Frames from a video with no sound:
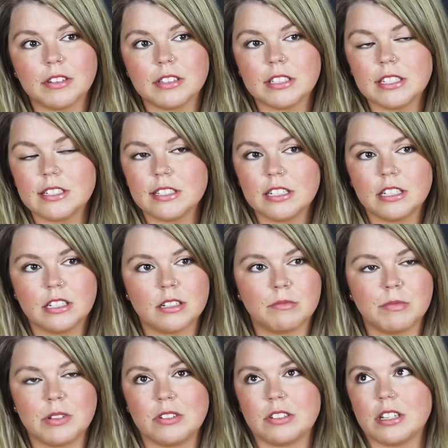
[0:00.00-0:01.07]
Listening to
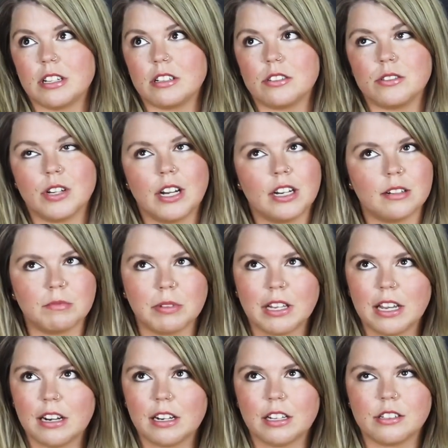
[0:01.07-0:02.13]
music, trying to play
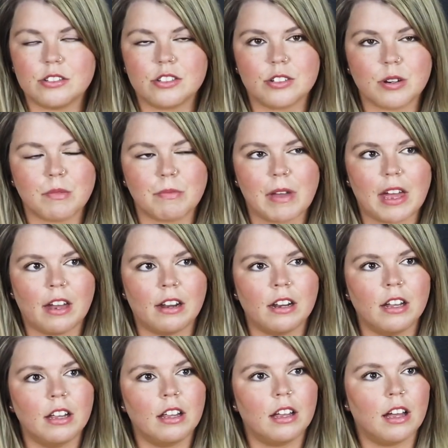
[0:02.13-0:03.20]
an instrument,
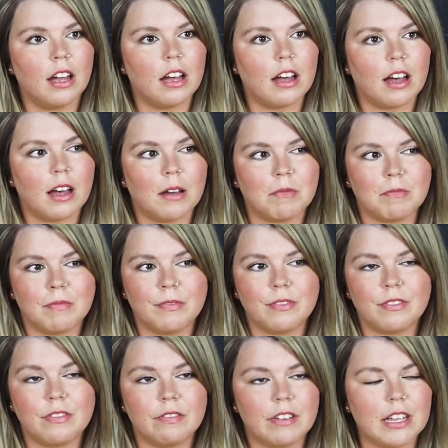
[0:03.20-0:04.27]

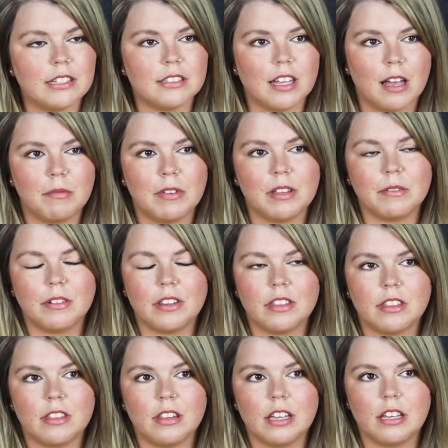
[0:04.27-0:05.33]
FaceTiming with
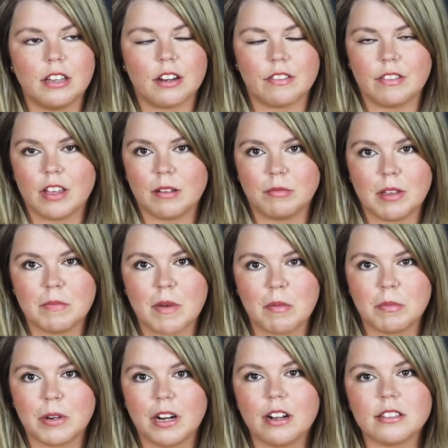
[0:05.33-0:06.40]
your family
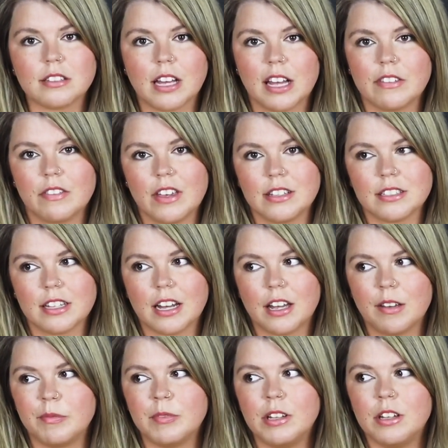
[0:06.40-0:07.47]
members. I
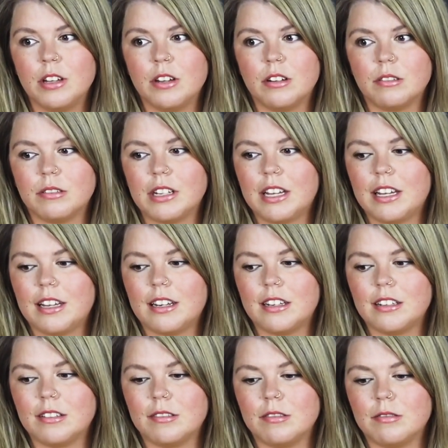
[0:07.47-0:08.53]
FaceTime
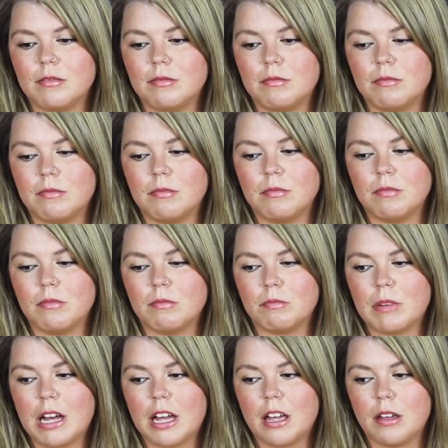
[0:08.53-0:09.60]
when
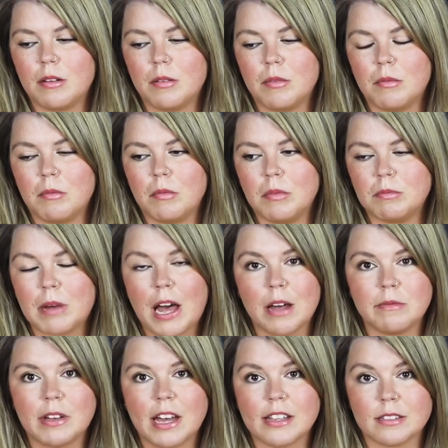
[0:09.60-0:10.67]
my mom
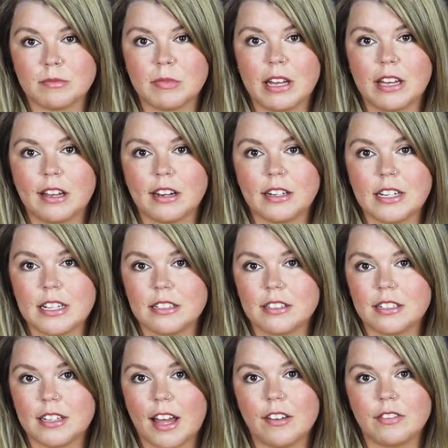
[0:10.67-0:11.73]
has my niece and
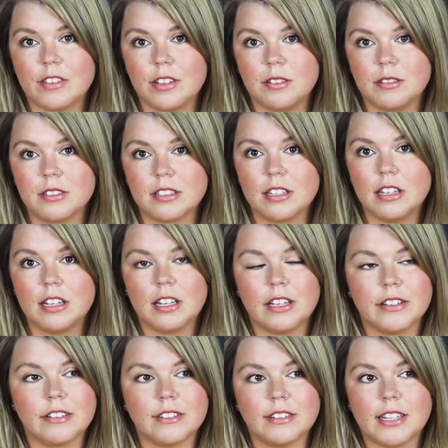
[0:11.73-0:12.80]
nephews.
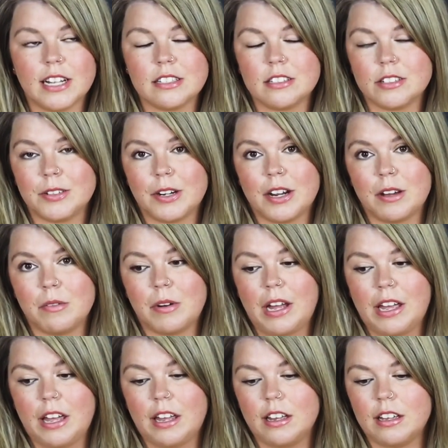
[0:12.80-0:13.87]
That's a great
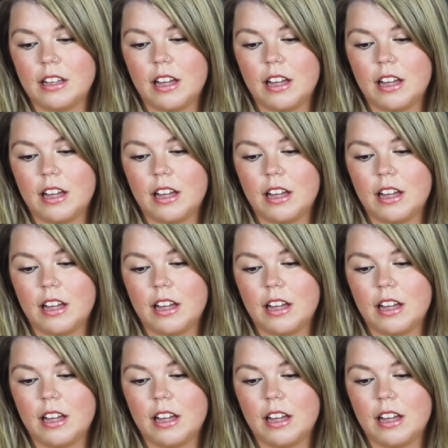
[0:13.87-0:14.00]
way.